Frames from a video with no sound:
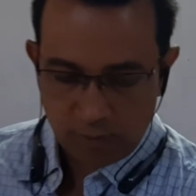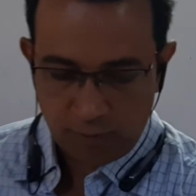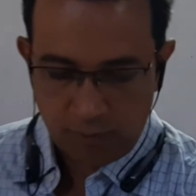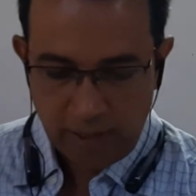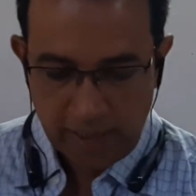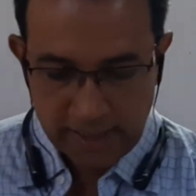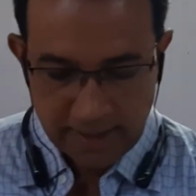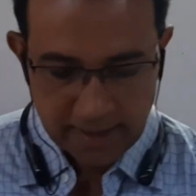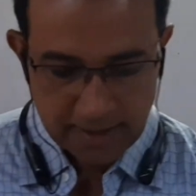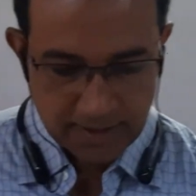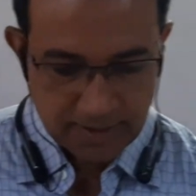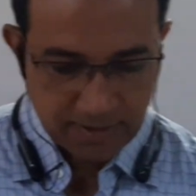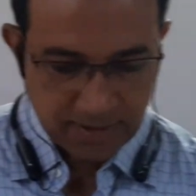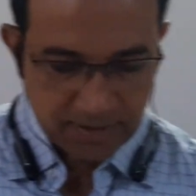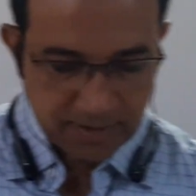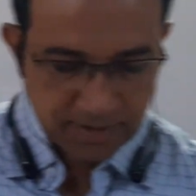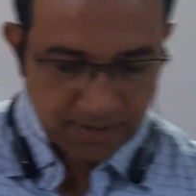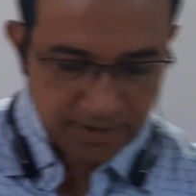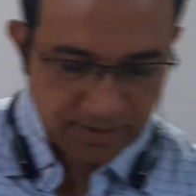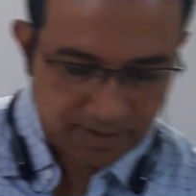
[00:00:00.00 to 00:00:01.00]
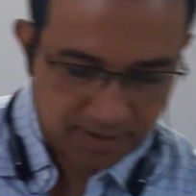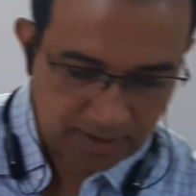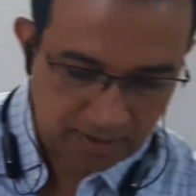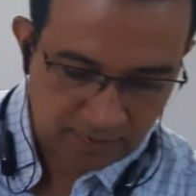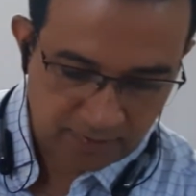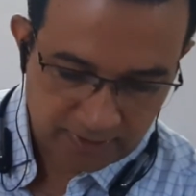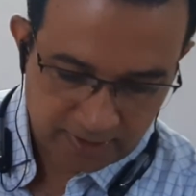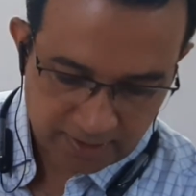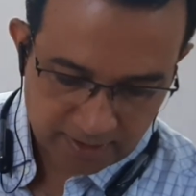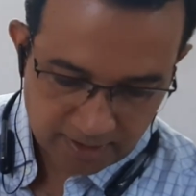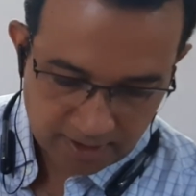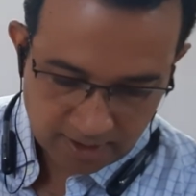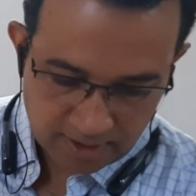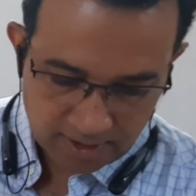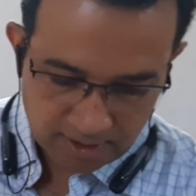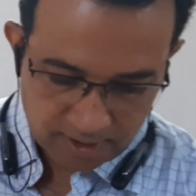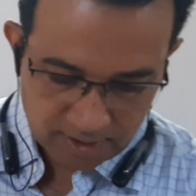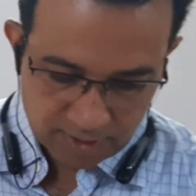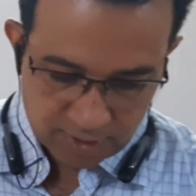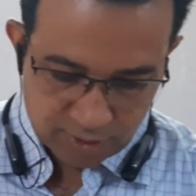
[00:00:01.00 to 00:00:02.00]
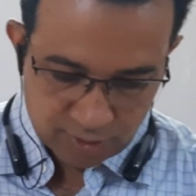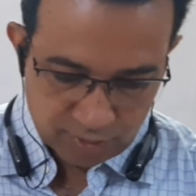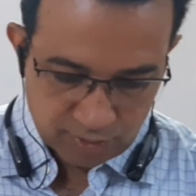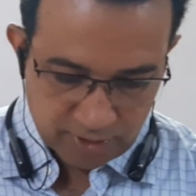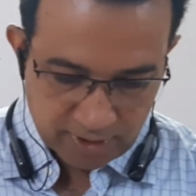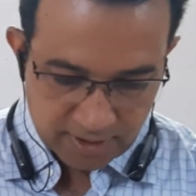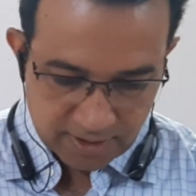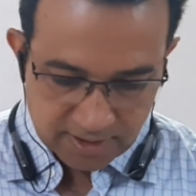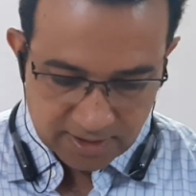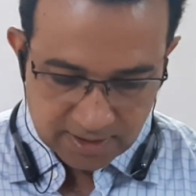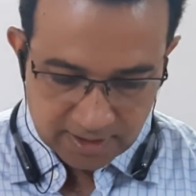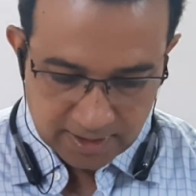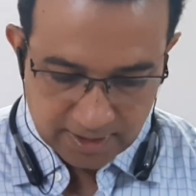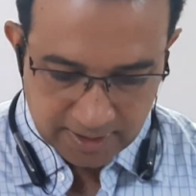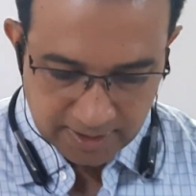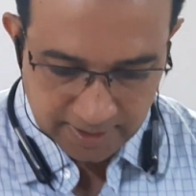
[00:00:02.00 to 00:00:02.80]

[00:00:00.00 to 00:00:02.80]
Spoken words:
y. This is our, students,